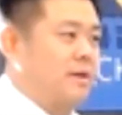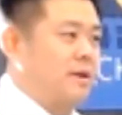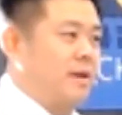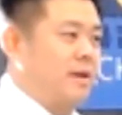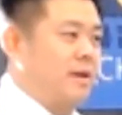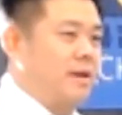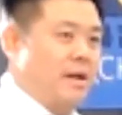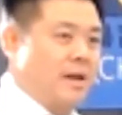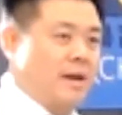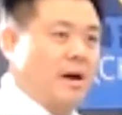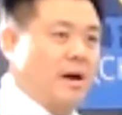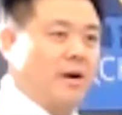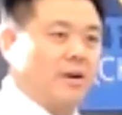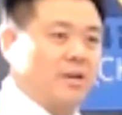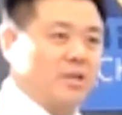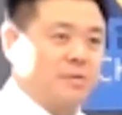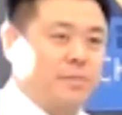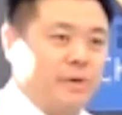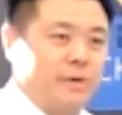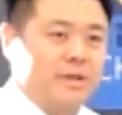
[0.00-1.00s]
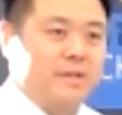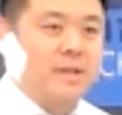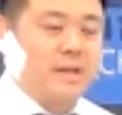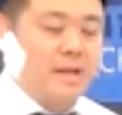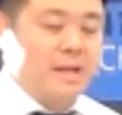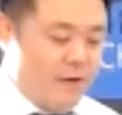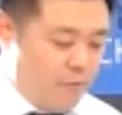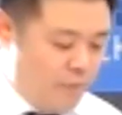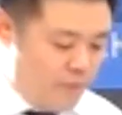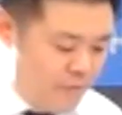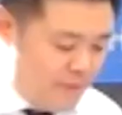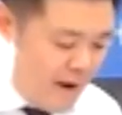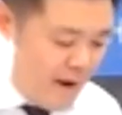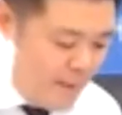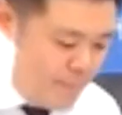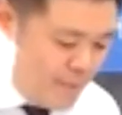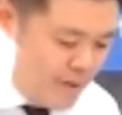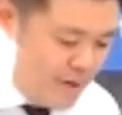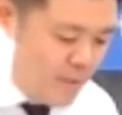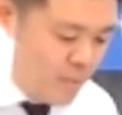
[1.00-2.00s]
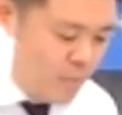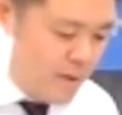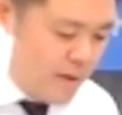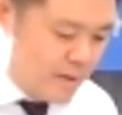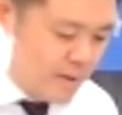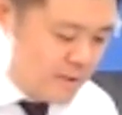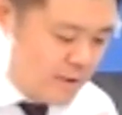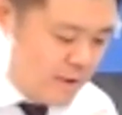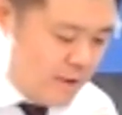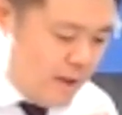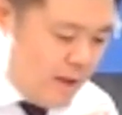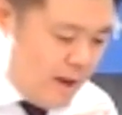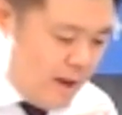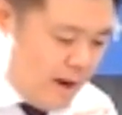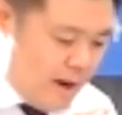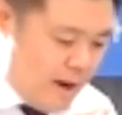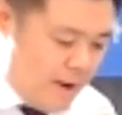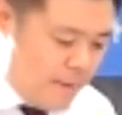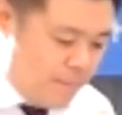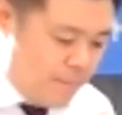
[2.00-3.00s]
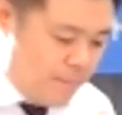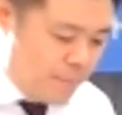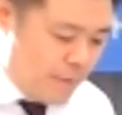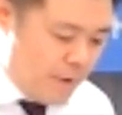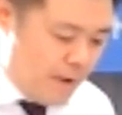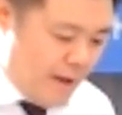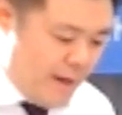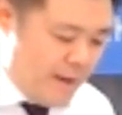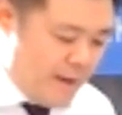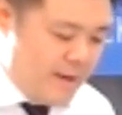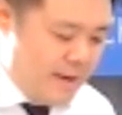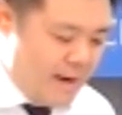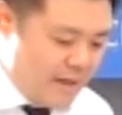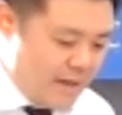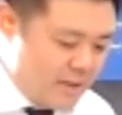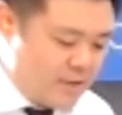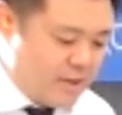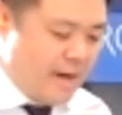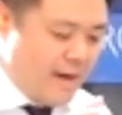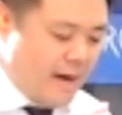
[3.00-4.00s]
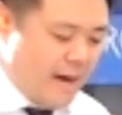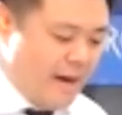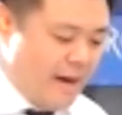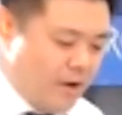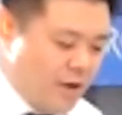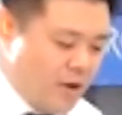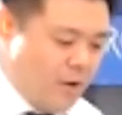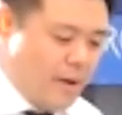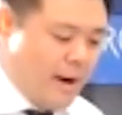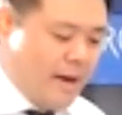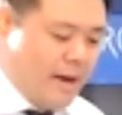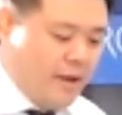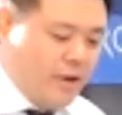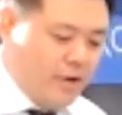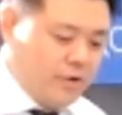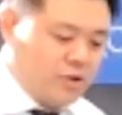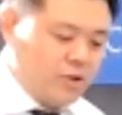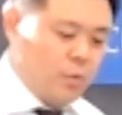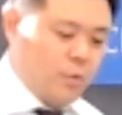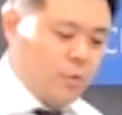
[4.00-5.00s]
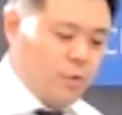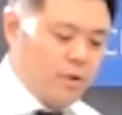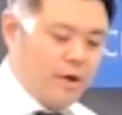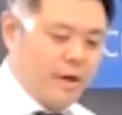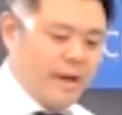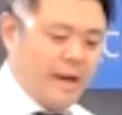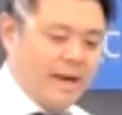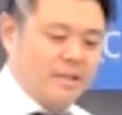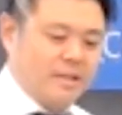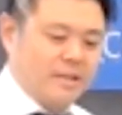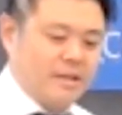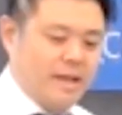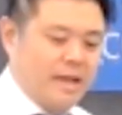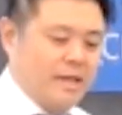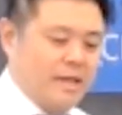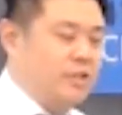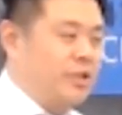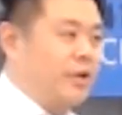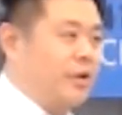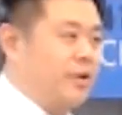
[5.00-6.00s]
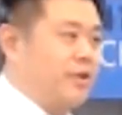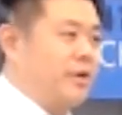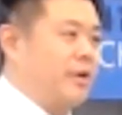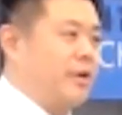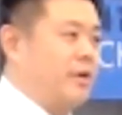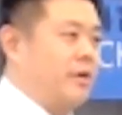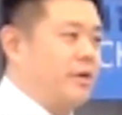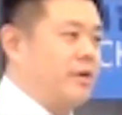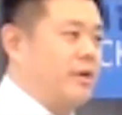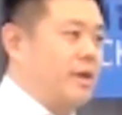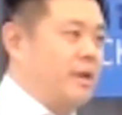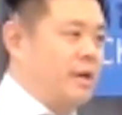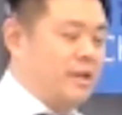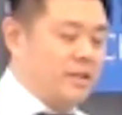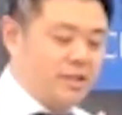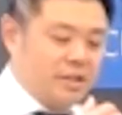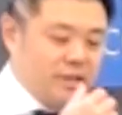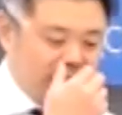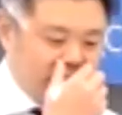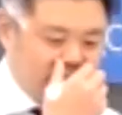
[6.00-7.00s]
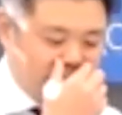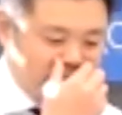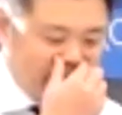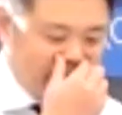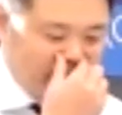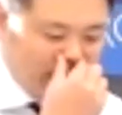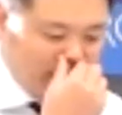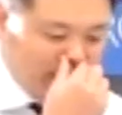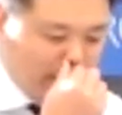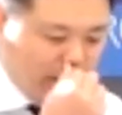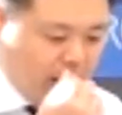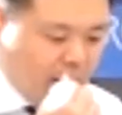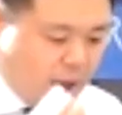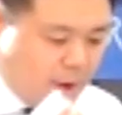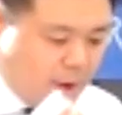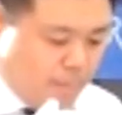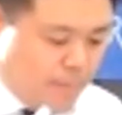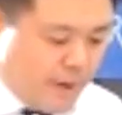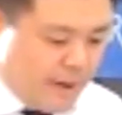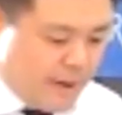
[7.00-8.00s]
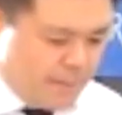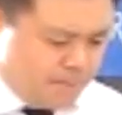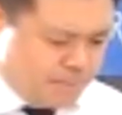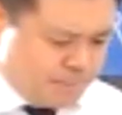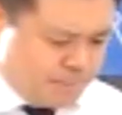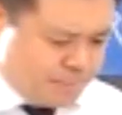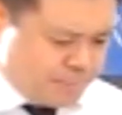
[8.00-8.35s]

In our experience in life, we've not been in want. And yes, I know, I used to work as an engineer here in the Silicon Valley, but